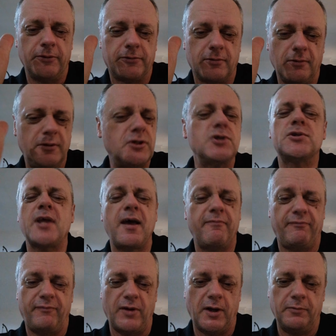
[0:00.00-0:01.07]
it through. Just
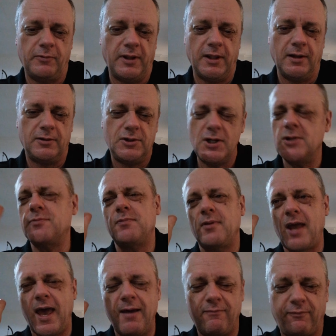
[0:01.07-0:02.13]
have fun with it. Just
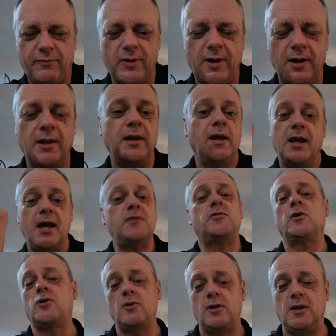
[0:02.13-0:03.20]
have fun. It's
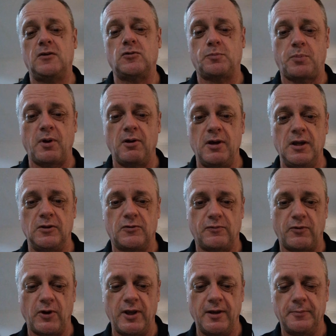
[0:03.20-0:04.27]
a good experience
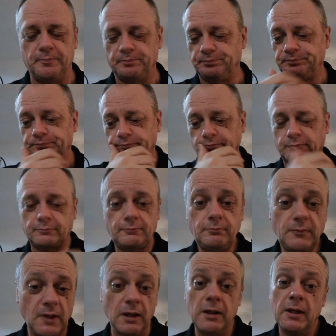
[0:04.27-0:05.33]
for you.
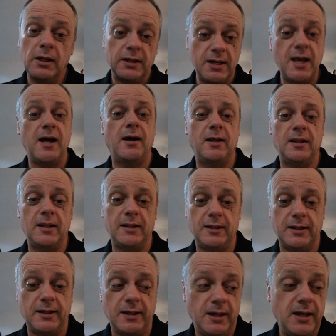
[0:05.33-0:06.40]
Now,
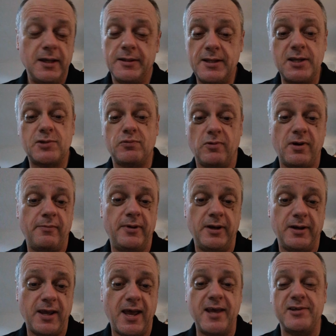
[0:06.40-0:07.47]
this
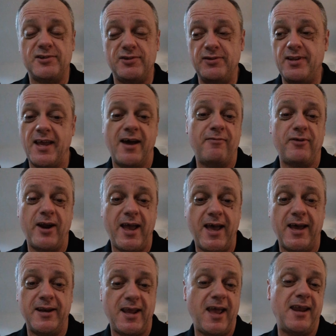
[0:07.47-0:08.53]
woman has never
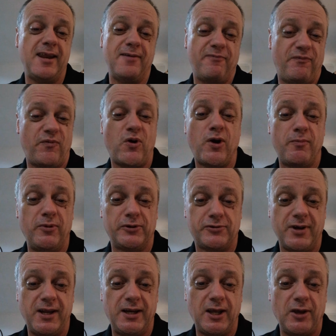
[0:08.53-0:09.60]
had any formal
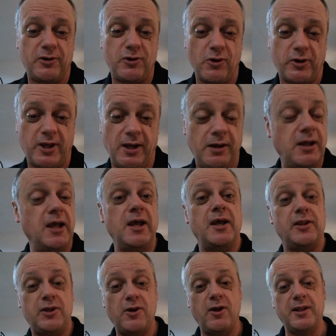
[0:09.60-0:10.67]
training in cooking.
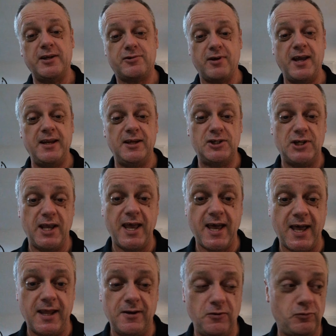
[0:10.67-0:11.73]
The only training she
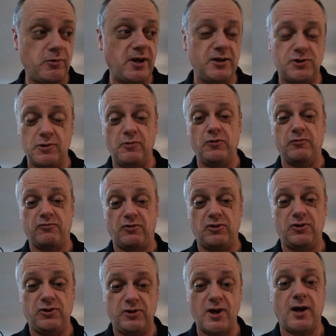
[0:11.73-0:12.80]
had is when she was
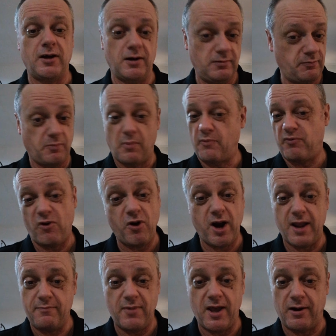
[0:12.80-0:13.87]
younger. Before
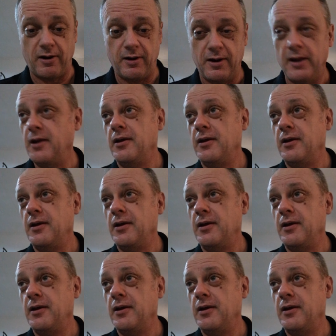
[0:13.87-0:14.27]
I met her,